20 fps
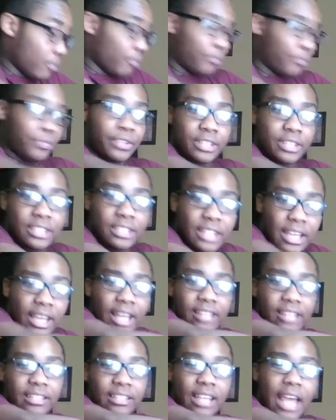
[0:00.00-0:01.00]
This thing
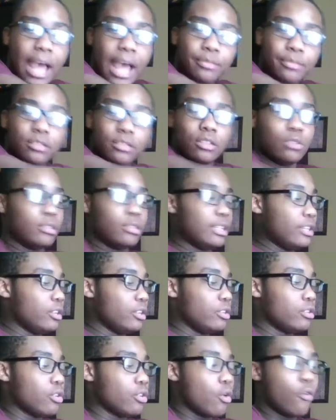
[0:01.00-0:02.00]
has absolutely
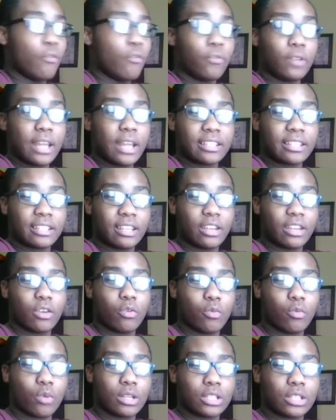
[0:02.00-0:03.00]
no flex in it
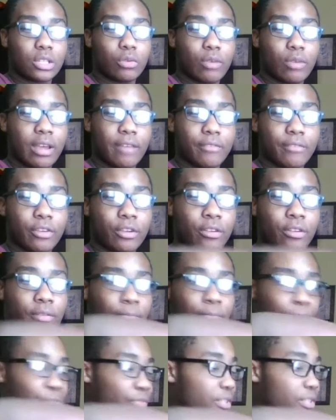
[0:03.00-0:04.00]
whatsoever.
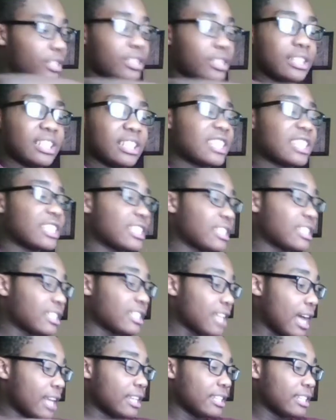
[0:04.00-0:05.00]
This is a
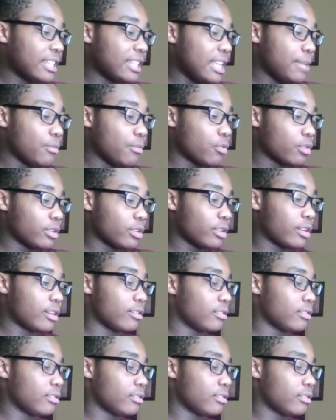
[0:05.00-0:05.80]
solid keyboard, you know?